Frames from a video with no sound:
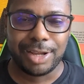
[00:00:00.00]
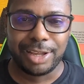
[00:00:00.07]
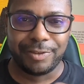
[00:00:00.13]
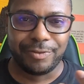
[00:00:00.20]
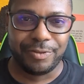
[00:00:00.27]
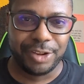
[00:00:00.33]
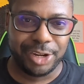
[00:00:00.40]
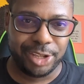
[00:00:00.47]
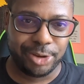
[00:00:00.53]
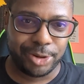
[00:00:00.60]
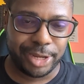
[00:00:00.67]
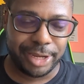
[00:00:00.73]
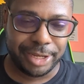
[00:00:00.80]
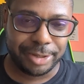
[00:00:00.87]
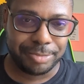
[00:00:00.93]
like video
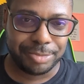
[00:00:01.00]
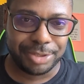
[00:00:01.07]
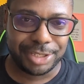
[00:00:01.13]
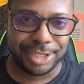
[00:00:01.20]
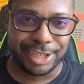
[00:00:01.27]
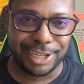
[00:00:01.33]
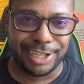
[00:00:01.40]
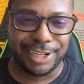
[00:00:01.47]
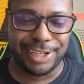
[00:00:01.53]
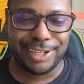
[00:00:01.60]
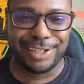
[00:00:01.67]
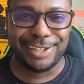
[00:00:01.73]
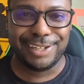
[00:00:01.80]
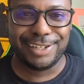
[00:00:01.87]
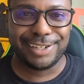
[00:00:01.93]
games
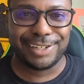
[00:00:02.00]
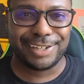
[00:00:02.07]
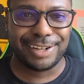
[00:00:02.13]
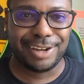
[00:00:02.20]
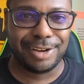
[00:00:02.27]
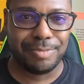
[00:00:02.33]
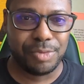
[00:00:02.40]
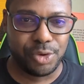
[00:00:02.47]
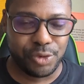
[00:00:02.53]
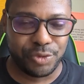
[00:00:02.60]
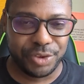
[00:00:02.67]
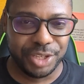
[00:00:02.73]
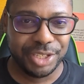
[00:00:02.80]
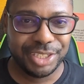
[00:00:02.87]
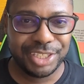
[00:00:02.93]
and
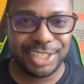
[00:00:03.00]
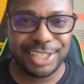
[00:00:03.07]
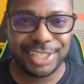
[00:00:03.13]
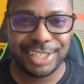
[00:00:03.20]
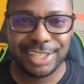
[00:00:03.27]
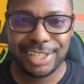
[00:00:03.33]
movies,